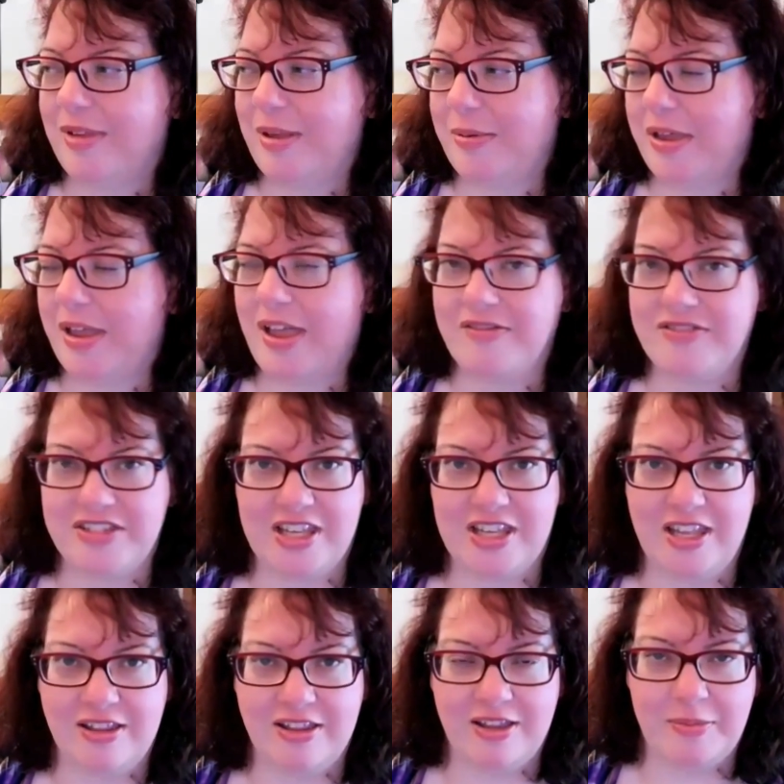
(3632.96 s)
Maybe I'll have
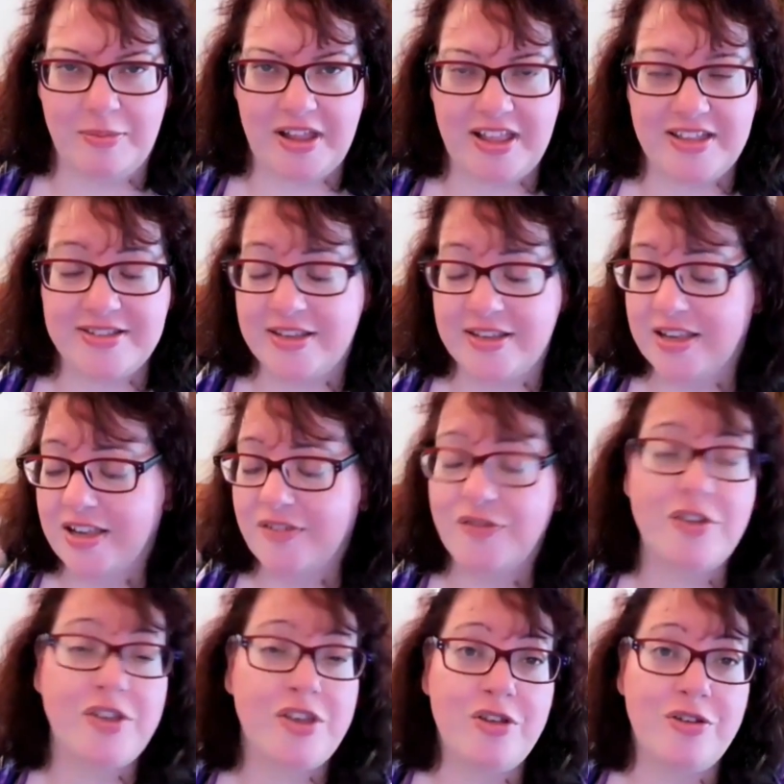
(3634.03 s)
tequila in my glass.
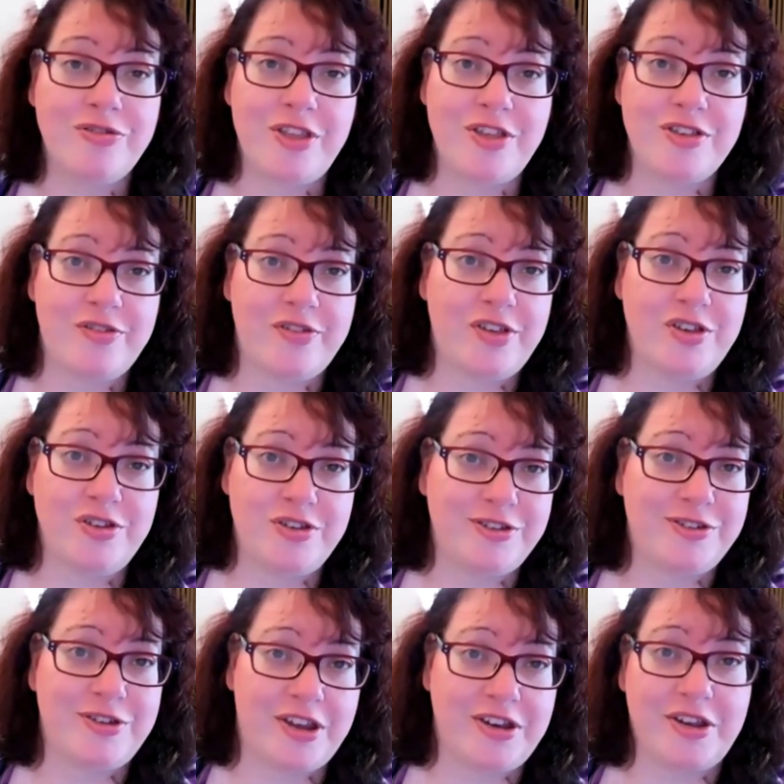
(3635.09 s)
For you, you do
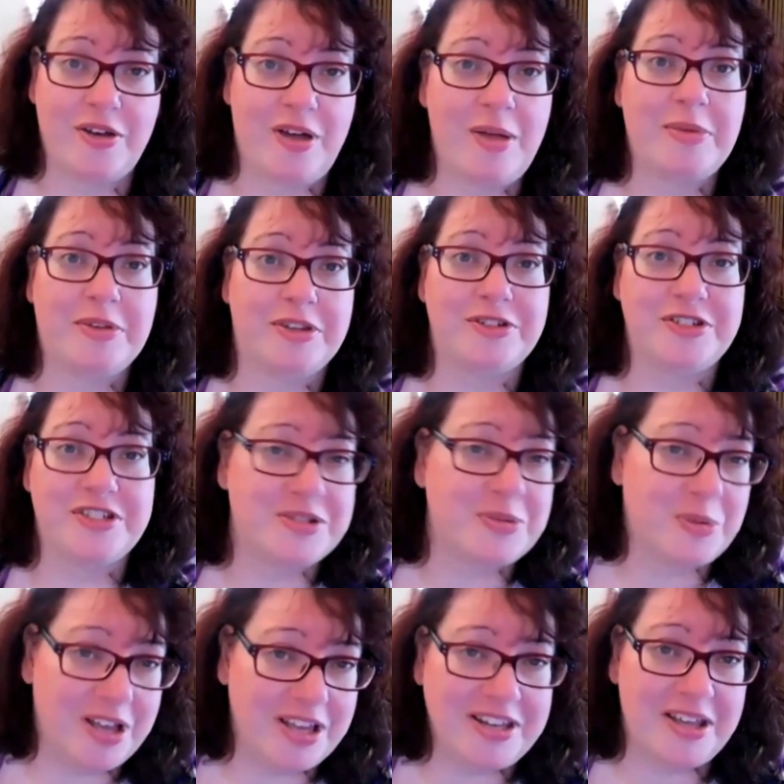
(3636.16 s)
not know, I'm allergic to
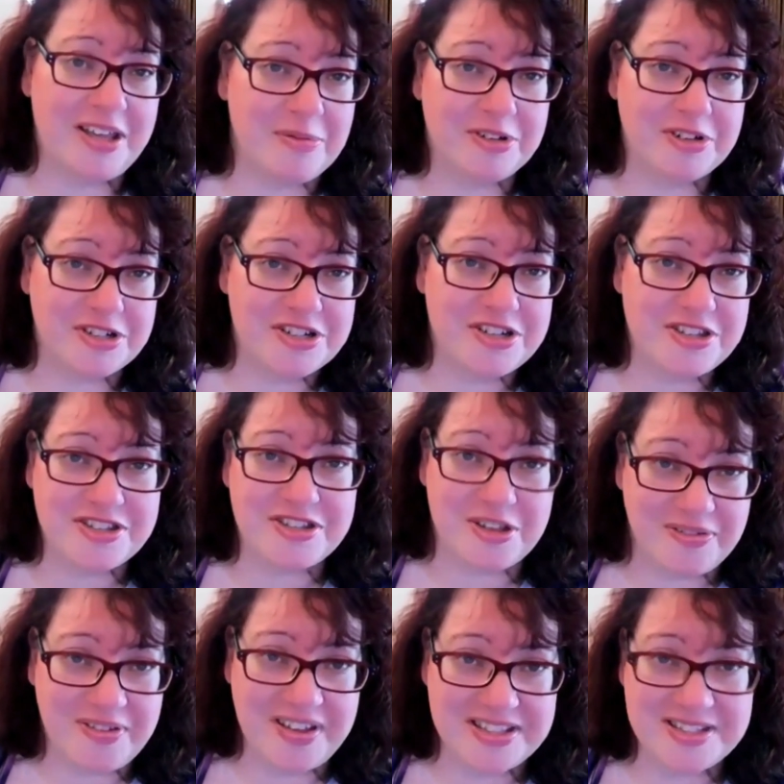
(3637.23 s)
wine. I'm allergic to the
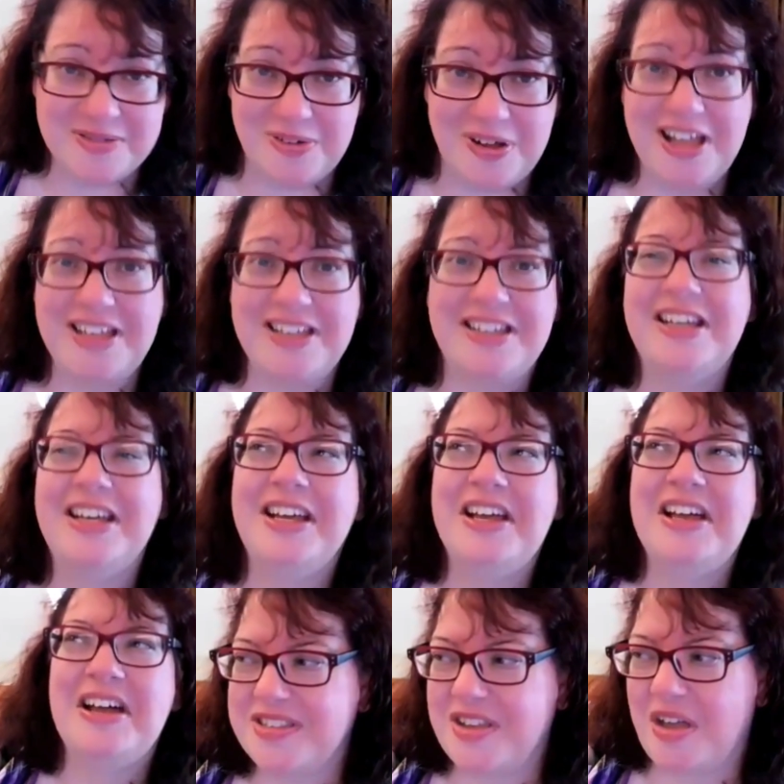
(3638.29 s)
sulfites in wine.
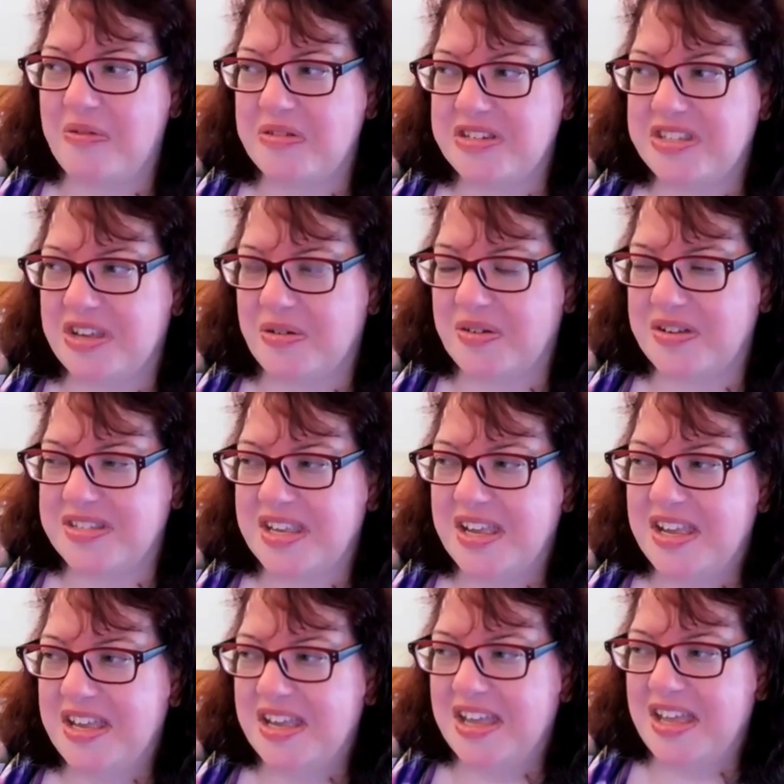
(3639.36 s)
So I wish there was
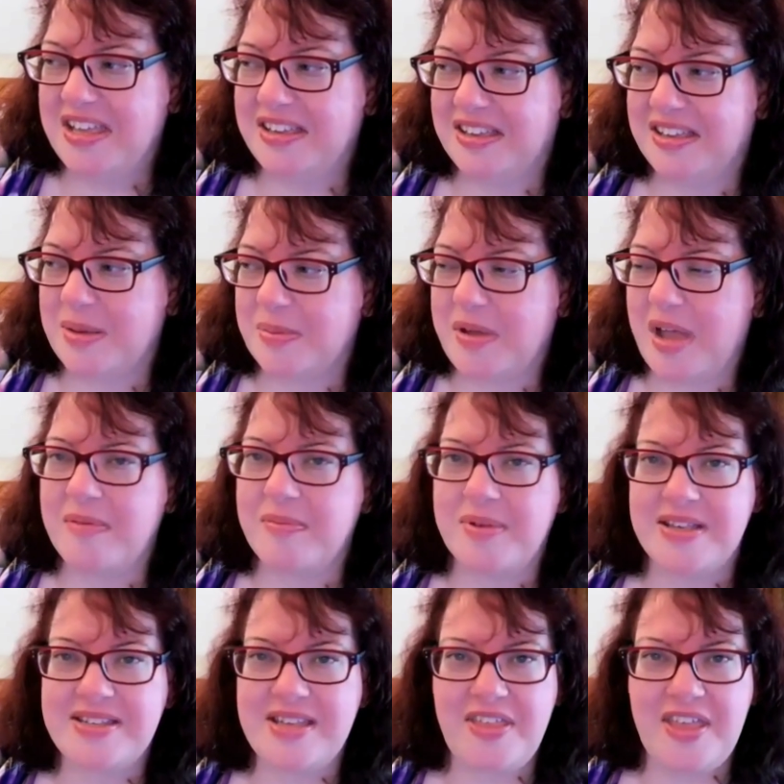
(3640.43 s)
some kind,
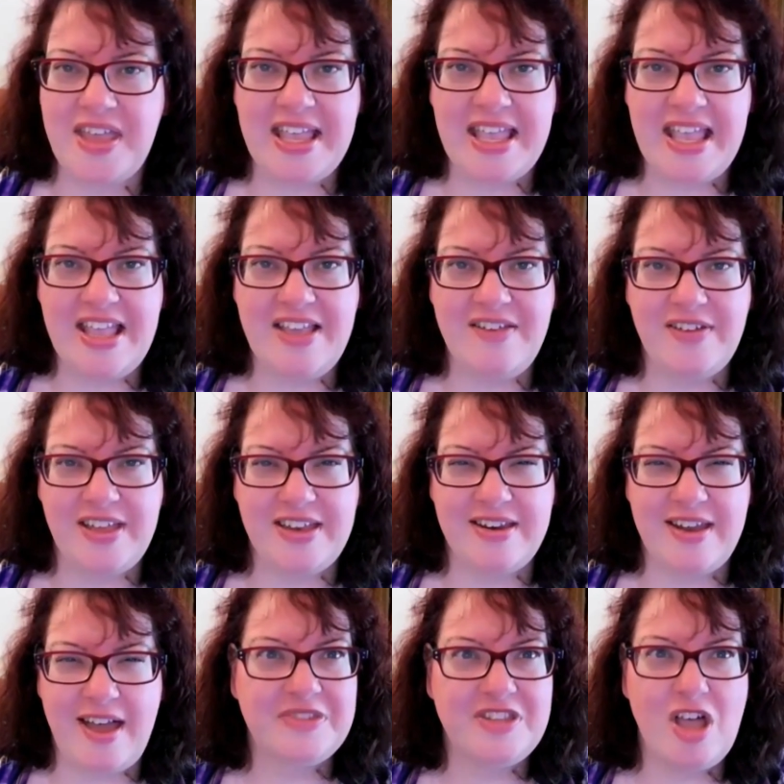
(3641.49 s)
because I think
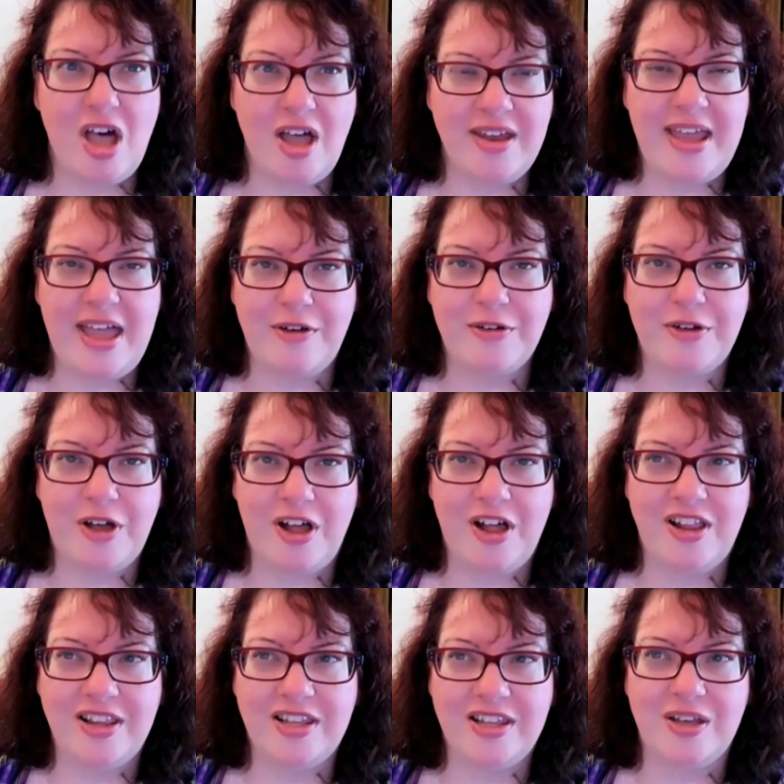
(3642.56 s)
even
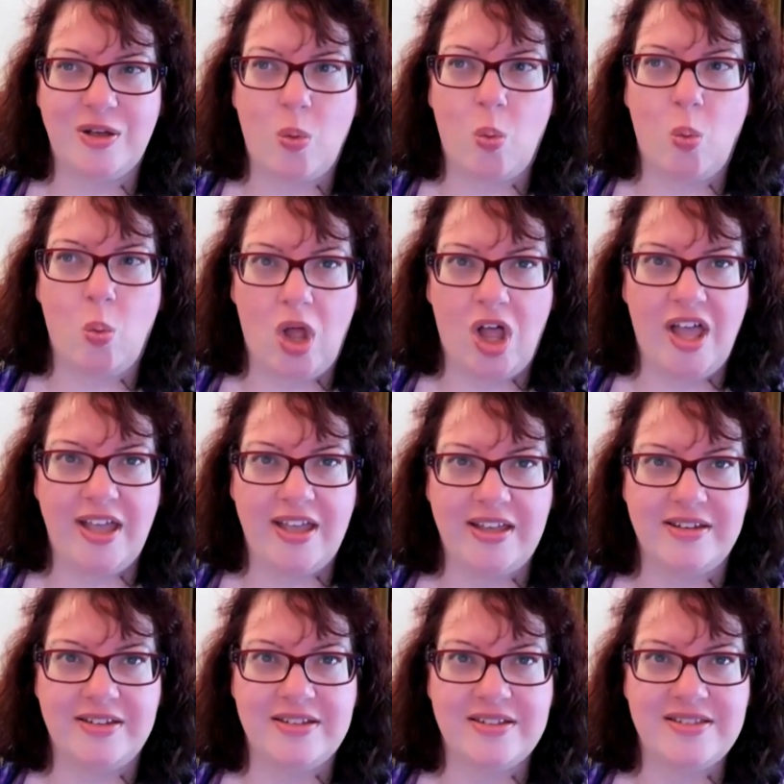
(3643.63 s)
non-alcoholic
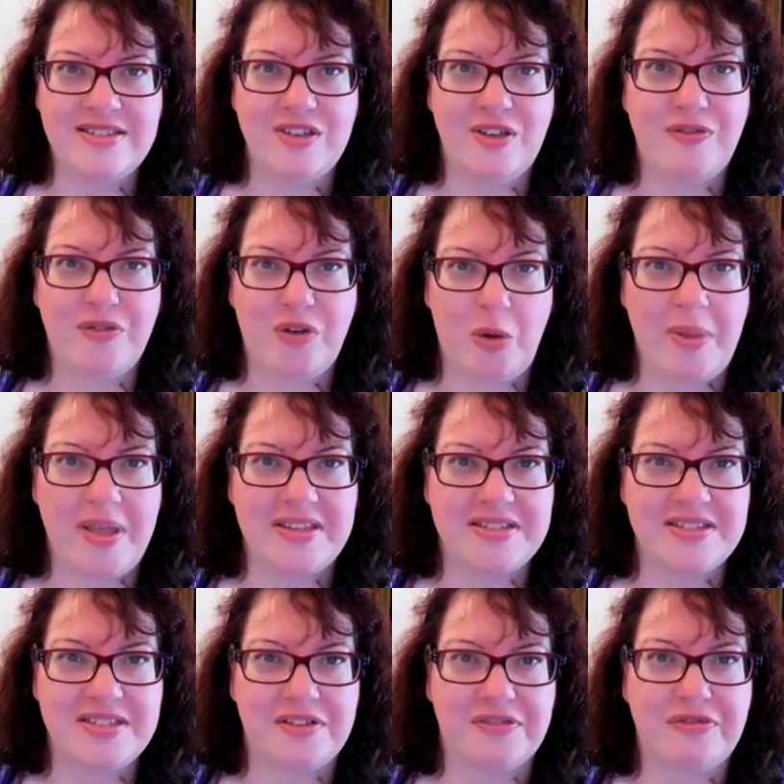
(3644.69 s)
wine still
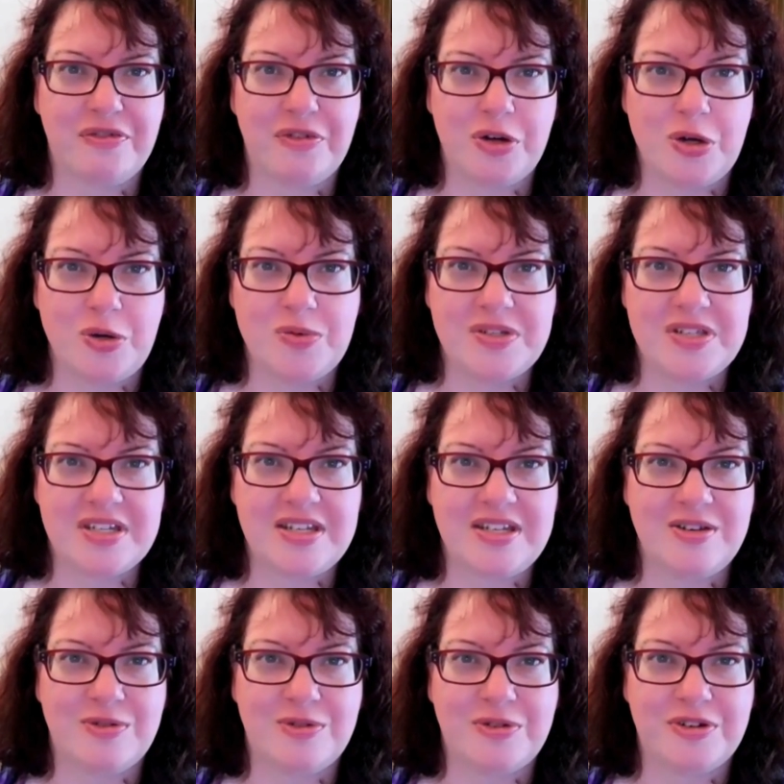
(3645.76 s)
ferments the fruit
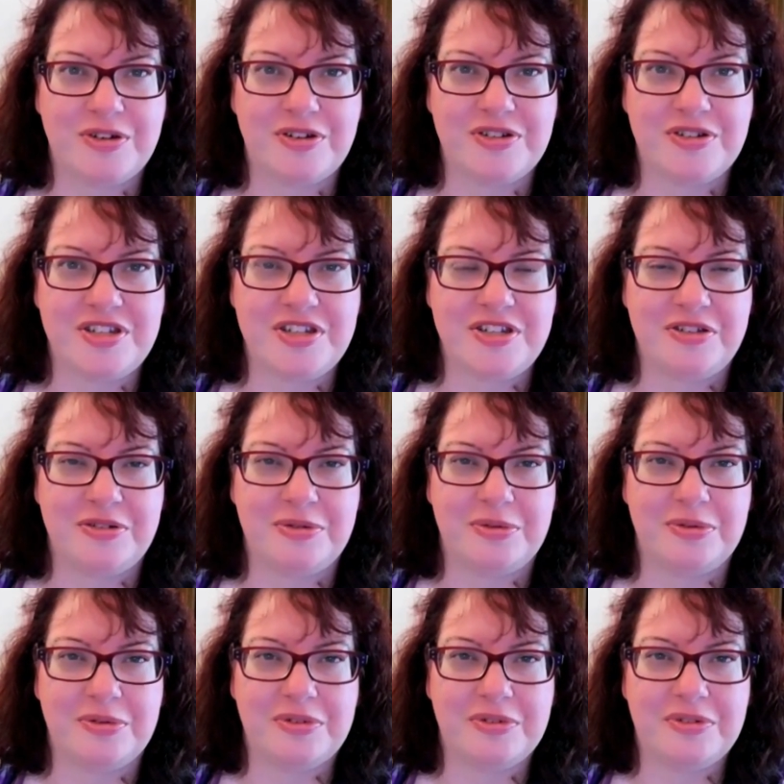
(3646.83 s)
in order
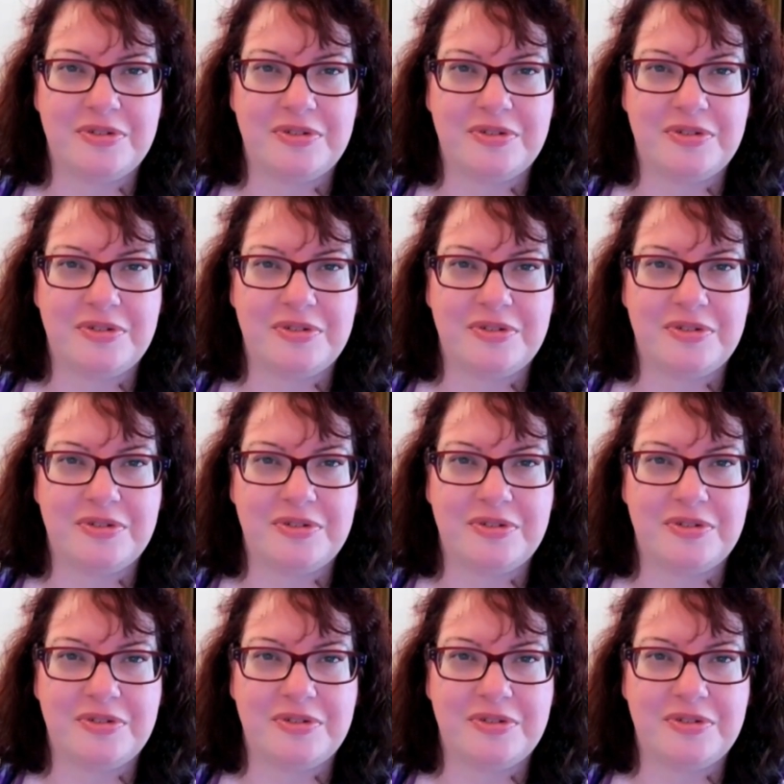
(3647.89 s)
to